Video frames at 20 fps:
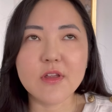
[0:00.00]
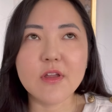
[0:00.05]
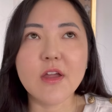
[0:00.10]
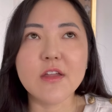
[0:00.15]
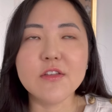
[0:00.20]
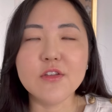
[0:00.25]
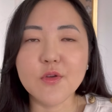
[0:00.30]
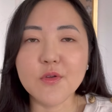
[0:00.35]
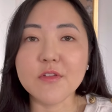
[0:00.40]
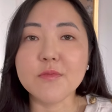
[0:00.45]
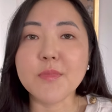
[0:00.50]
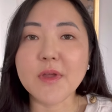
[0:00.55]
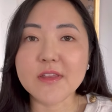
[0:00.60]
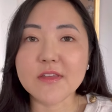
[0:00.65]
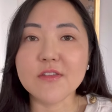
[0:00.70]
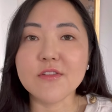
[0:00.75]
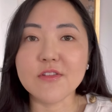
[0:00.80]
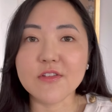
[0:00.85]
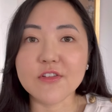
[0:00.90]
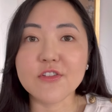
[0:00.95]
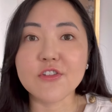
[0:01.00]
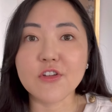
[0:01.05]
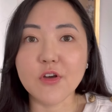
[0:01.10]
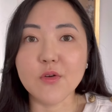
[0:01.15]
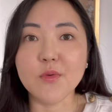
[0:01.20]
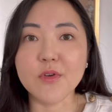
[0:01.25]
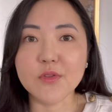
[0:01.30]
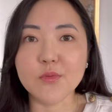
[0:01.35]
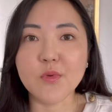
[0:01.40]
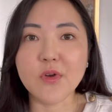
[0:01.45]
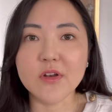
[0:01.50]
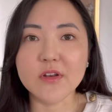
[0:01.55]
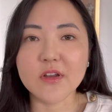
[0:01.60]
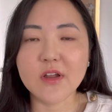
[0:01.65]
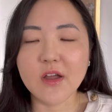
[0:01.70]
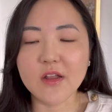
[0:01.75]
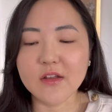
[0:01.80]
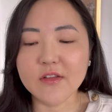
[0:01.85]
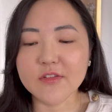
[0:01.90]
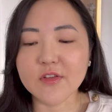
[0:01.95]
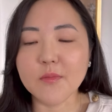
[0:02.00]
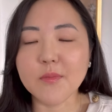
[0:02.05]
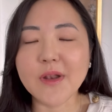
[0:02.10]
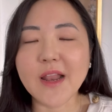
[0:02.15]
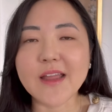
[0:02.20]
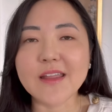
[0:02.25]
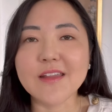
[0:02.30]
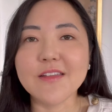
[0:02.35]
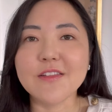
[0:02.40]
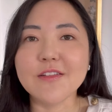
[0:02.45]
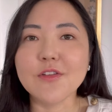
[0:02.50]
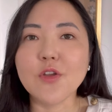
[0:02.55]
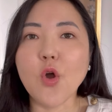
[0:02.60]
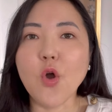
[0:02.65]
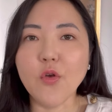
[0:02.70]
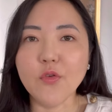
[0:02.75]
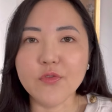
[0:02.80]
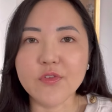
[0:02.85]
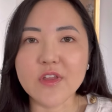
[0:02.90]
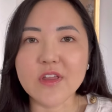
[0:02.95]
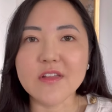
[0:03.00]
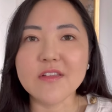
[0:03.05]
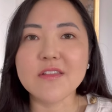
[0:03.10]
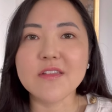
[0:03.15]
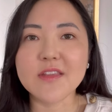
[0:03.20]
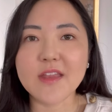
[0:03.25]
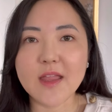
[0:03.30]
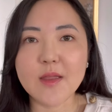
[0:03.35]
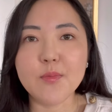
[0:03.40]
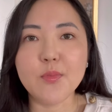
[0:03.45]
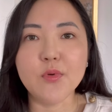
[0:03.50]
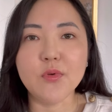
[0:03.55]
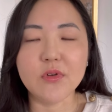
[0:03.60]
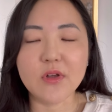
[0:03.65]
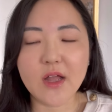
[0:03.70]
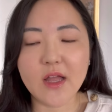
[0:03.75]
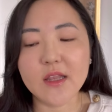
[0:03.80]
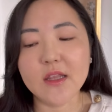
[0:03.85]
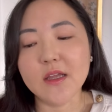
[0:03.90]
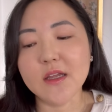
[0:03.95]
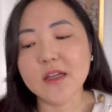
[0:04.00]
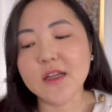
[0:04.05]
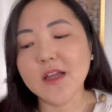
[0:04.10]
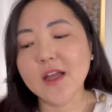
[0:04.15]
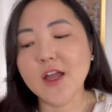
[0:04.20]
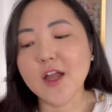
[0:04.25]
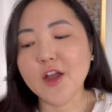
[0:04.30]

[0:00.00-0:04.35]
I know it's better to start with one color, so black is an obvious staple color,